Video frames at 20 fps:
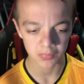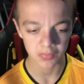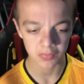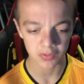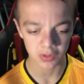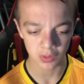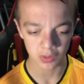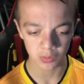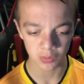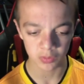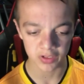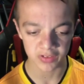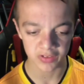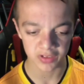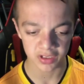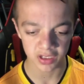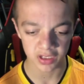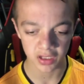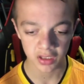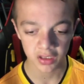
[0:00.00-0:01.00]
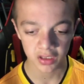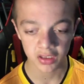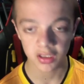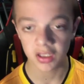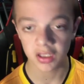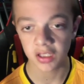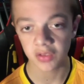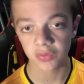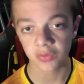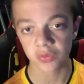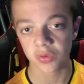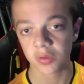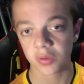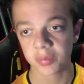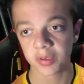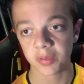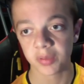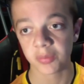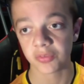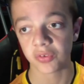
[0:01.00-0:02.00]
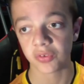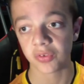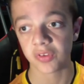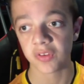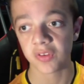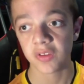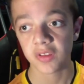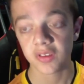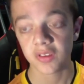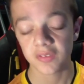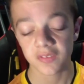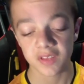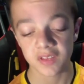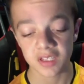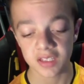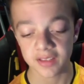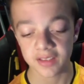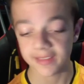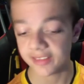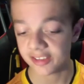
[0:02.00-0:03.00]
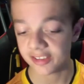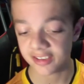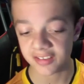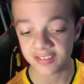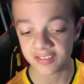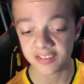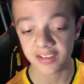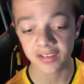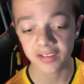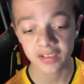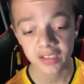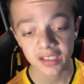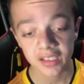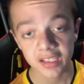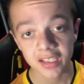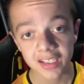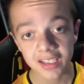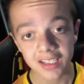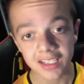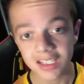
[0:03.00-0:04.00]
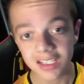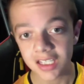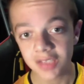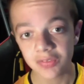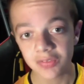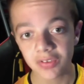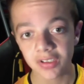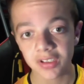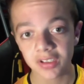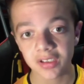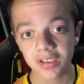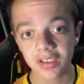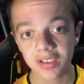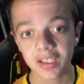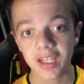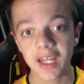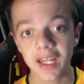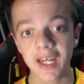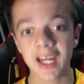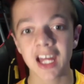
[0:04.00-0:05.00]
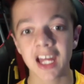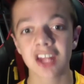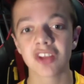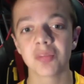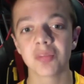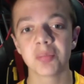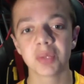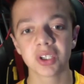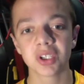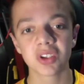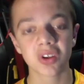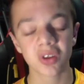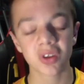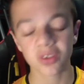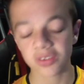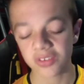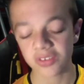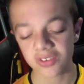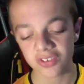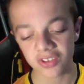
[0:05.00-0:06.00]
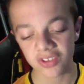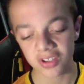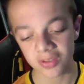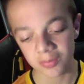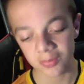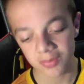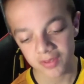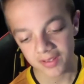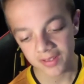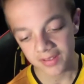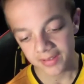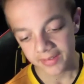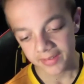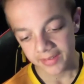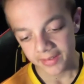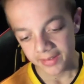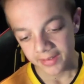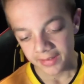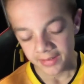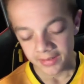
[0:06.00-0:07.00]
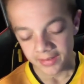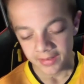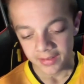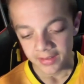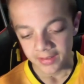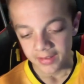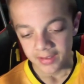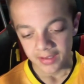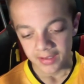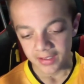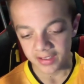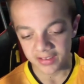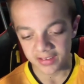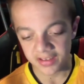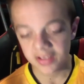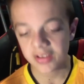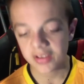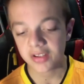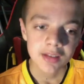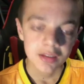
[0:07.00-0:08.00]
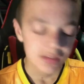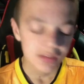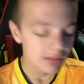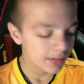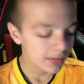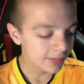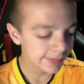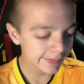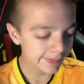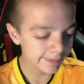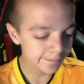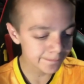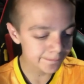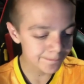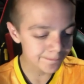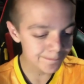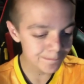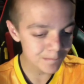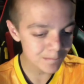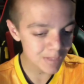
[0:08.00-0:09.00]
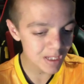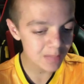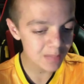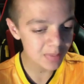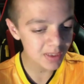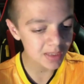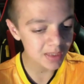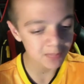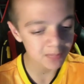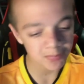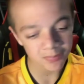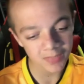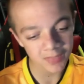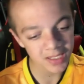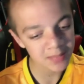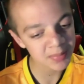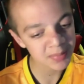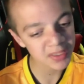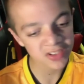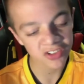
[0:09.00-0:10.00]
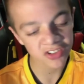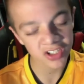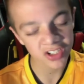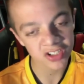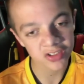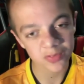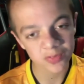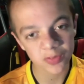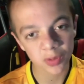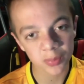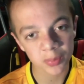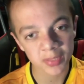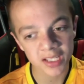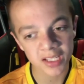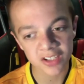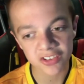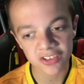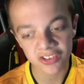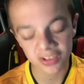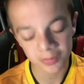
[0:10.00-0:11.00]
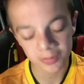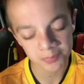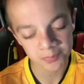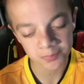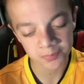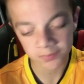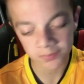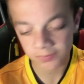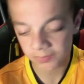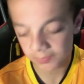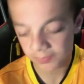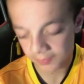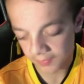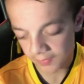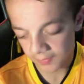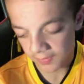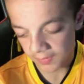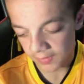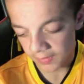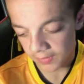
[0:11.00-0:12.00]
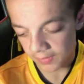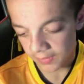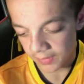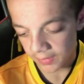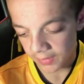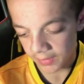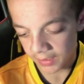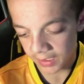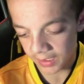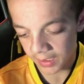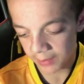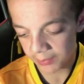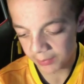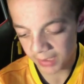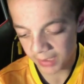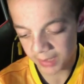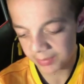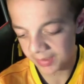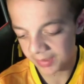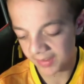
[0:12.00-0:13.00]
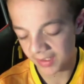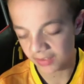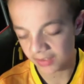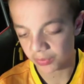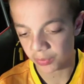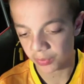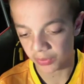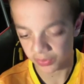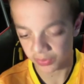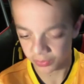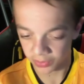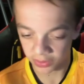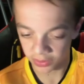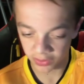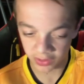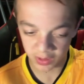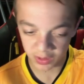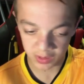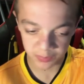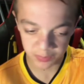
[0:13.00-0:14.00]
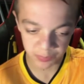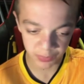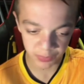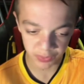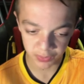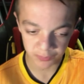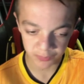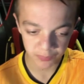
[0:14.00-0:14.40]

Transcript: already under our belt before the season even had begun. So I don't know. Maybe a change of formation. Maybe that's what's required, but